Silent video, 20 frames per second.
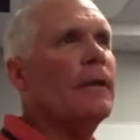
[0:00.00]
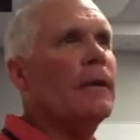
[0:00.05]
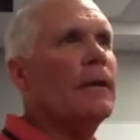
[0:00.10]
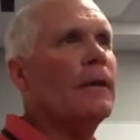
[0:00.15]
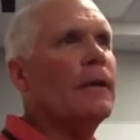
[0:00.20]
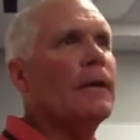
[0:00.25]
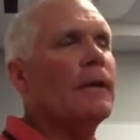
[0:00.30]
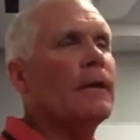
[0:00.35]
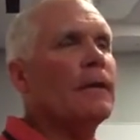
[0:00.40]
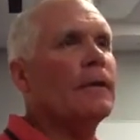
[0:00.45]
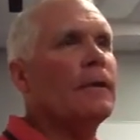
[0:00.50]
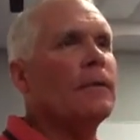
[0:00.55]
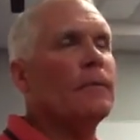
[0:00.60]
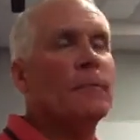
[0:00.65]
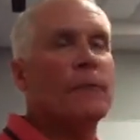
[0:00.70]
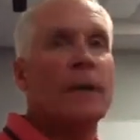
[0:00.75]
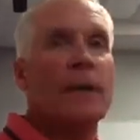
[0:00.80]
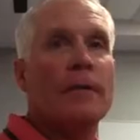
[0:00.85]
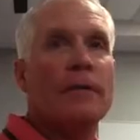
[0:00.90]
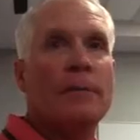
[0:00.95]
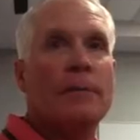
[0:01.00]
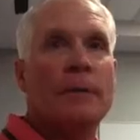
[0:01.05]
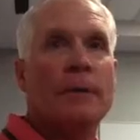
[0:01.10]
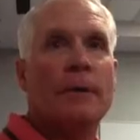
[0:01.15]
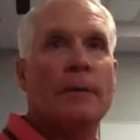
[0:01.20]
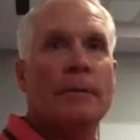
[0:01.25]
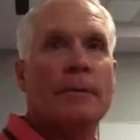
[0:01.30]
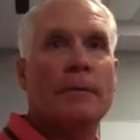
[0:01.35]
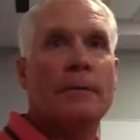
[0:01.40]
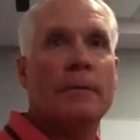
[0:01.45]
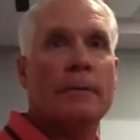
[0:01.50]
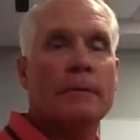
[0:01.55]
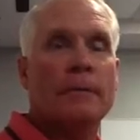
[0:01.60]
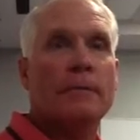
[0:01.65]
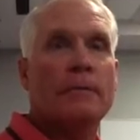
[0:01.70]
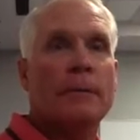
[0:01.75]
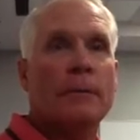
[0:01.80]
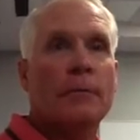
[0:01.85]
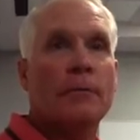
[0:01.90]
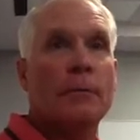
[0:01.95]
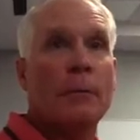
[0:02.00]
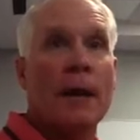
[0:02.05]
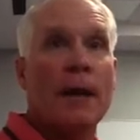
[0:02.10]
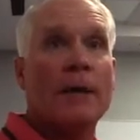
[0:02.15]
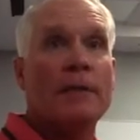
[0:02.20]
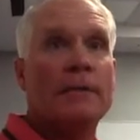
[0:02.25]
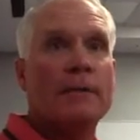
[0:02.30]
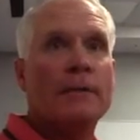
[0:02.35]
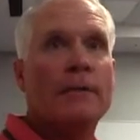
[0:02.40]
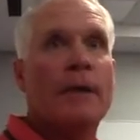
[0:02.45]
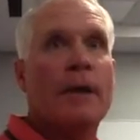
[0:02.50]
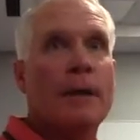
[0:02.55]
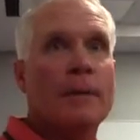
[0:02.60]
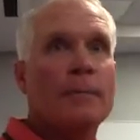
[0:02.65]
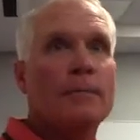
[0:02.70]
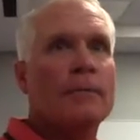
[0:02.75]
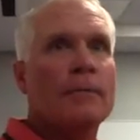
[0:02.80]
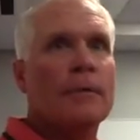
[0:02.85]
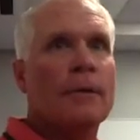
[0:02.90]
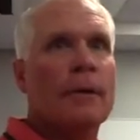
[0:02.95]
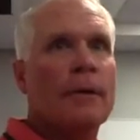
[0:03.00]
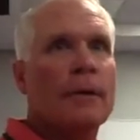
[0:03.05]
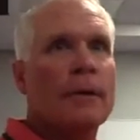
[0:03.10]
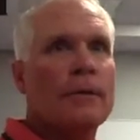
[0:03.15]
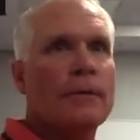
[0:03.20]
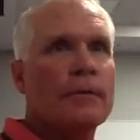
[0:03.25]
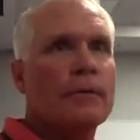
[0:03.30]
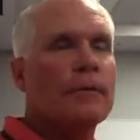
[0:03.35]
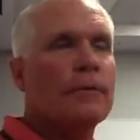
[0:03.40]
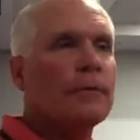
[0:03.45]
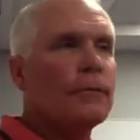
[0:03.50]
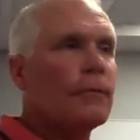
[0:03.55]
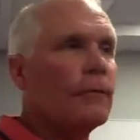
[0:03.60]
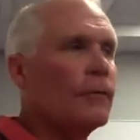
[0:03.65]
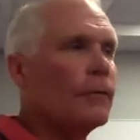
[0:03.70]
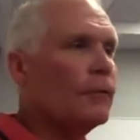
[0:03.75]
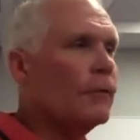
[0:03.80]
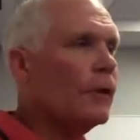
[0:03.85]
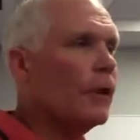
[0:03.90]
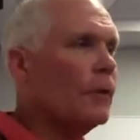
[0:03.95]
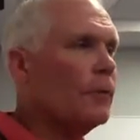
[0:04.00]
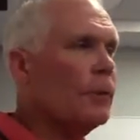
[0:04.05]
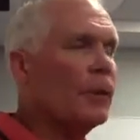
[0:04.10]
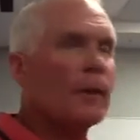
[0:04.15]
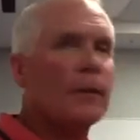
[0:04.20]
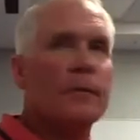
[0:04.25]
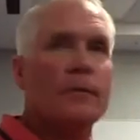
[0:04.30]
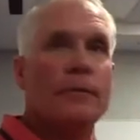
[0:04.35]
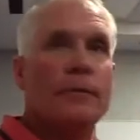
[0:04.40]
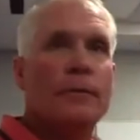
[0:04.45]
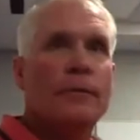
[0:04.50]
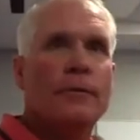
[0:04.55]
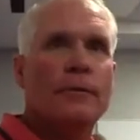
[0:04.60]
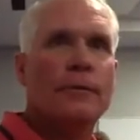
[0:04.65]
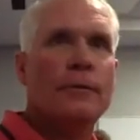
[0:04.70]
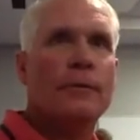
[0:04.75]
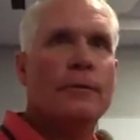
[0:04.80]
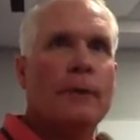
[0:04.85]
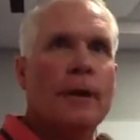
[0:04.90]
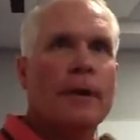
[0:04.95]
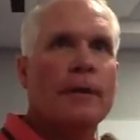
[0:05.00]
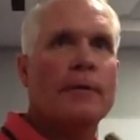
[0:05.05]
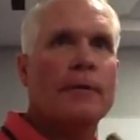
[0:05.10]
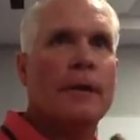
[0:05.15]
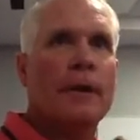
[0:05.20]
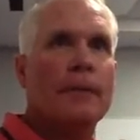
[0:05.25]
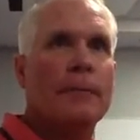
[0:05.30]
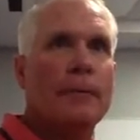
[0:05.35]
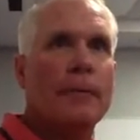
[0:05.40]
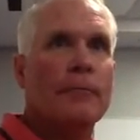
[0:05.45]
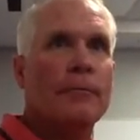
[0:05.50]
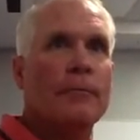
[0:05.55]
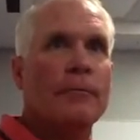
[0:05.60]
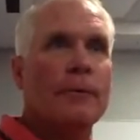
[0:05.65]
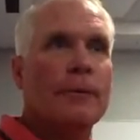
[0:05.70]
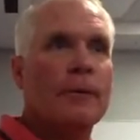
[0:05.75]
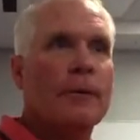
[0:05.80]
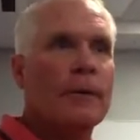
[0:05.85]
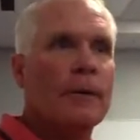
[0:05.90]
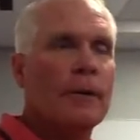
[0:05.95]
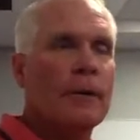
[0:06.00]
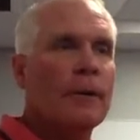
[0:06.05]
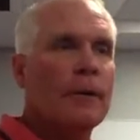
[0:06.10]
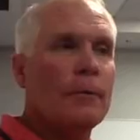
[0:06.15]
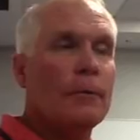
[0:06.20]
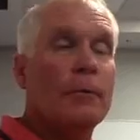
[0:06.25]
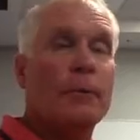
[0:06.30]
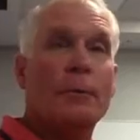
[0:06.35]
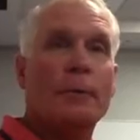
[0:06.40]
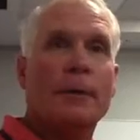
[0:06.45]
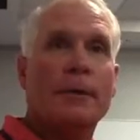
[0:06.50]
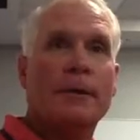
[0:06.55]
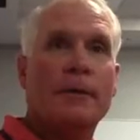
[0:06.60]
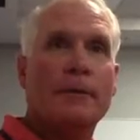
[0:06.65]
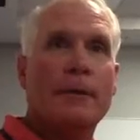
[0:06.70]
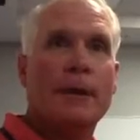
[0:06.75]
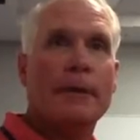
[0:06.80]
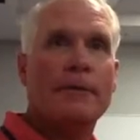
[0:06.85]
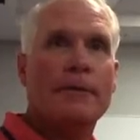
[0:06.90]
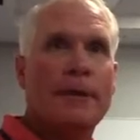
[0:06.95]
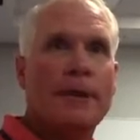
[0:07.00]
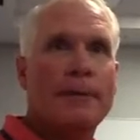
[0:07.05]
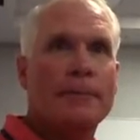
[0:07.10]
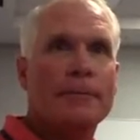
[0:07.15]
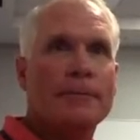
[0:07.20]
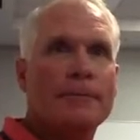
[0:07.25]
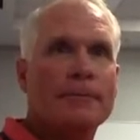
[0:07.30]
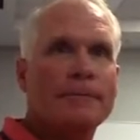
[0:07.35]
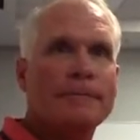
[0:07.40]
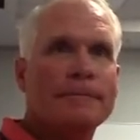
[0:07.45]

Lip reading: then we have to be able to load the box at times, too. So you got to pick and choose at the right time. Hopefully we'll pick the right times.